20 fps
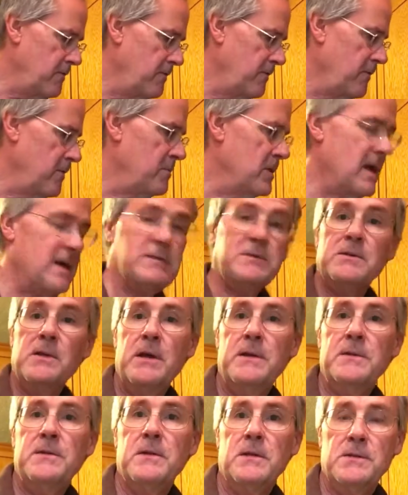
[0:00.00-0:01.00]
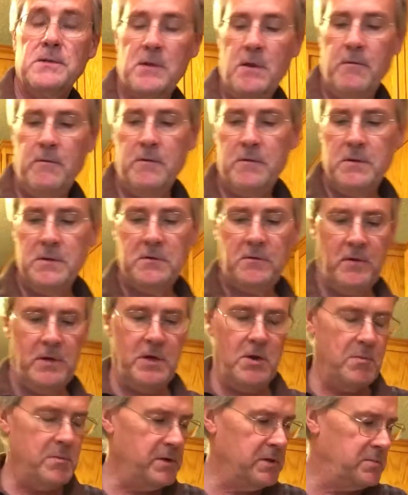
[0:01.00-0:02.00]
from last night that I saved for this
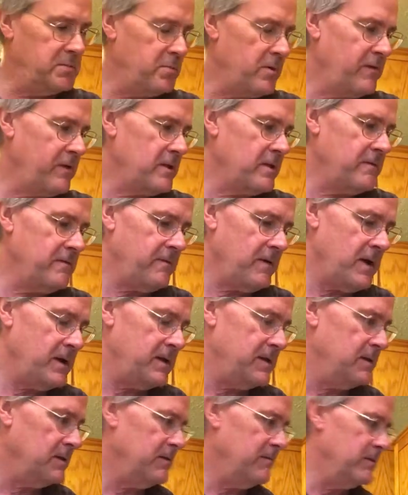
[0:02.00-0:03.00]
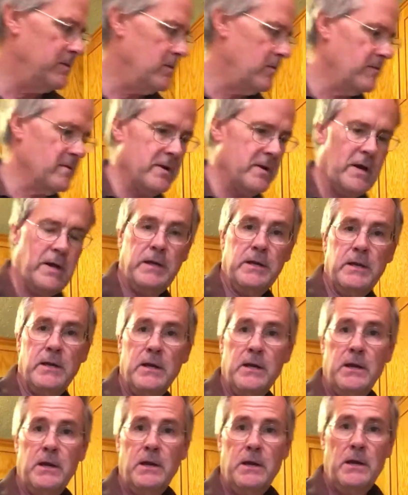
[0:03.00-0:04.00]
video, but it's perfectly fine to leave it overnight
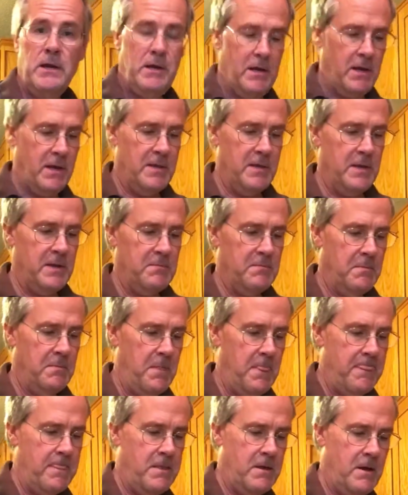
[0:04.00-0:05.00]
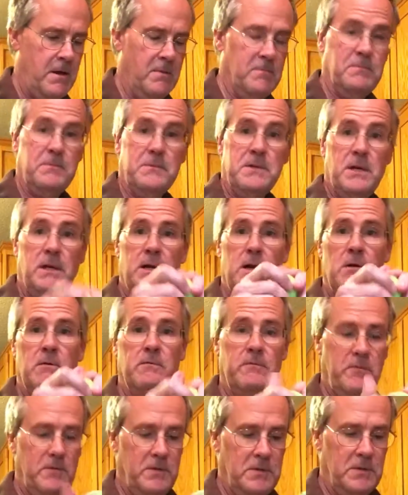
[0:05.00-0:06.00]
and then take it out
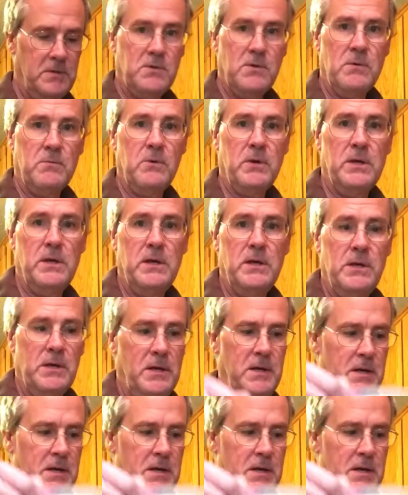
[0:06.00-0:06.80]
and freeze it. So I'm going to